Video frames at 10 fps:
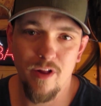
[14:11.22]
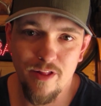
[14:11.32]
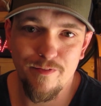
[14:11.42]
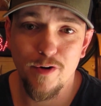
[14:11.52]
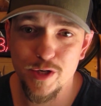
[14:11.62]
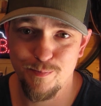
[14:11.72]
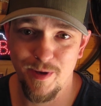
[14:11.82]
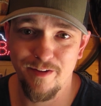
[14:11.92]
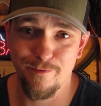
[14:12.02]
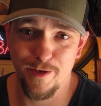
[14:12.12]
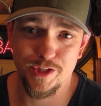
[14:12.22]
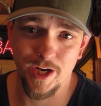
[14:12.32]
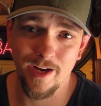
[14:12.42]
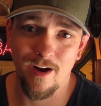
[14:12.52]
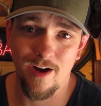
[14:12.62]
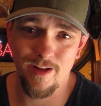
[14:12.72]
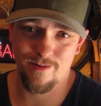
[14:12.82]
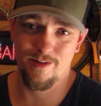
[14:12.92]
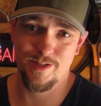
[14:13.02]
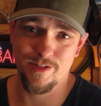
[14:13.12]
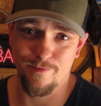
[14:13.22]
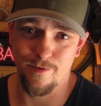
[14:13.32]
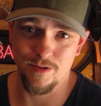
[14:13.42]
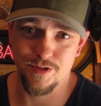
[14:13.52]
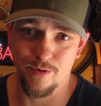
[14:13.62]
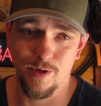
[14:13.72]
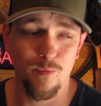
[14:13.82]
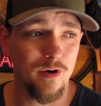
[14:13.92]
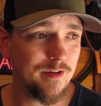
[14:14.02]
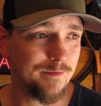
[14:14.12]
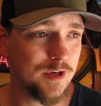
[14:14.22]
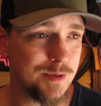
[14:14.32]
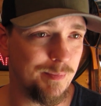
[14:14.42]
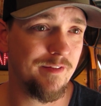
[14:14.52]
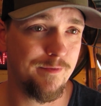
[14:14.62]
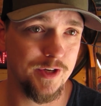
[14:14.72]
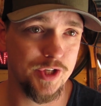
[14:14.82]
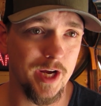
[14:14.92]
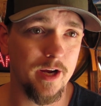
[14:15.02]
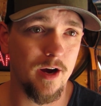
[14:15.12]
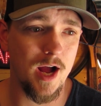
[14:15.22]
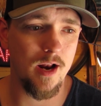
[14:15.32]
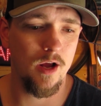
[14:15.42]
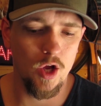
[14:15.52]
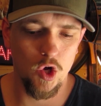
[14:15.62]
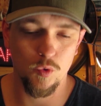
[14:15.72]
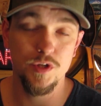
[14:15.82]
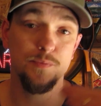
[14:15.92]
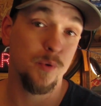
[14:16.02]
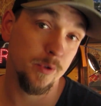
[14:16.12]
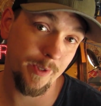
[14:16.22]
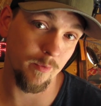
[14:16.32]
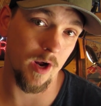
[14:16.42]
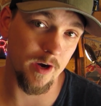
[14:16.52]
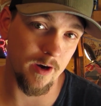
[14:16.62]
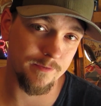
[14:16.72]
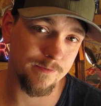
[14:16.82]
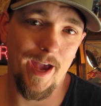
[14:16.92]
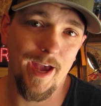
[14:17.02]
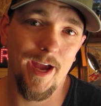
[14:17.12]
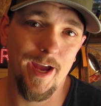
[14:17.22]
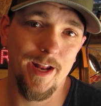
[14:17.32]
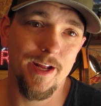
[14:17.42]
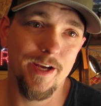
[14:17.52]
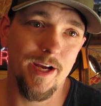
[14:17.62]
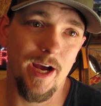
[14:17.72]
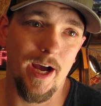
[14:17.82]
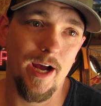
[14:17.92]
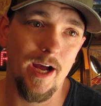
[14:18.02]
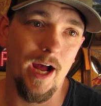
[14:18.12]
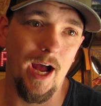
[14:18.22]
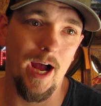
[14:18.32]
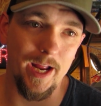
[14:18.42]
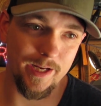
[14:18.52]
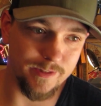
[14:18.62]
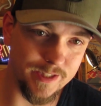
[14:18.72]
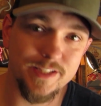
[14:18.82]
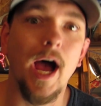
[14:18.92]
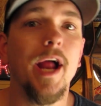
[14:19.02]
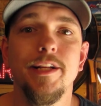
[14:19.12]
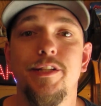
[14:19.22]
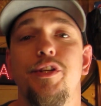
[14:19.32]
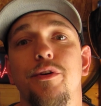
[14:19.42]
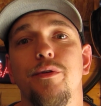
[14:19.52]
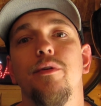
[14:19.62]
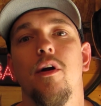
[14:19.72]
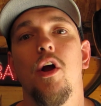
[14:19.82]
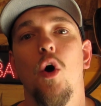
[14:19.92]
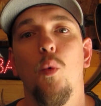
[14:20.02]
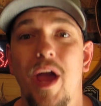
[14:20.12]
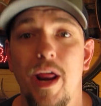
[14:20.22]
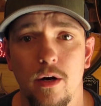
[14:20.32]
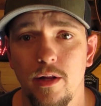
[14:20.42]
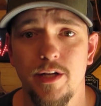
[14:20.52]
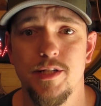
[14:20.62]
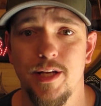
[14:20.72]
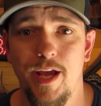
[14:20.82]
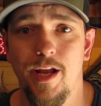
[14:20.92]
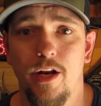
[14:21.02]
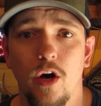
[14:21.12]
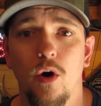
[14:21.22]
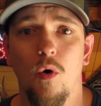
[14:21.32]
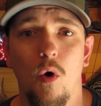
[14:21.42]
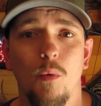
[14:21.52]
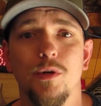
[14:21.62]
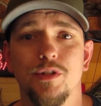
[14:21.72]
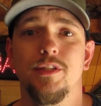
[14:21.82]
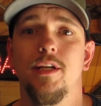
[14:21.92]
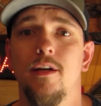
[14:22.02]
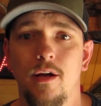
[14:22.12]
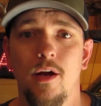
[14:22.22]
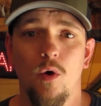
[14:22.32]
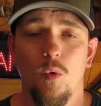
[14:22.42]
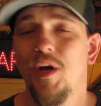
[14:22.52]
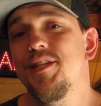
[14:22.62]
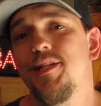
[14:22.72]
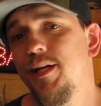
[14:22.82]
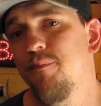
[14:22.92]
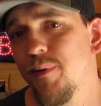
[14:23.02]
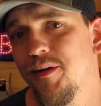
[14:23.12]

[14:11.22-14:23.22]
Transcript: One of the first big fish I caught, this is a fun story. One of the first big fish I caught was pre-runoff, and I decided to go waderless and go almost waist deep.